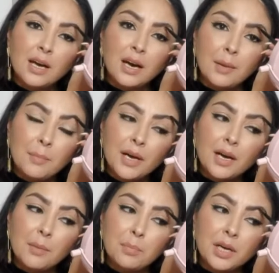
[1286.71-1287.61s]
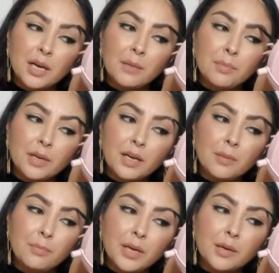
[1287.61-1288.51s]
up, up, up,
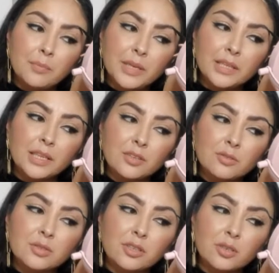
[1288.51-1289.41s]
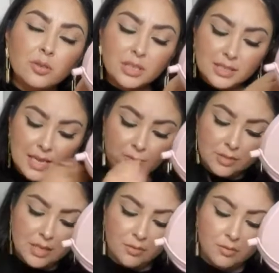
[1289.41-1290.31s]
up, up, and then you start going down,
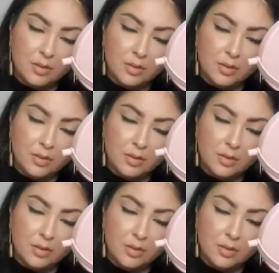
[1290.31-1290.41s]
down.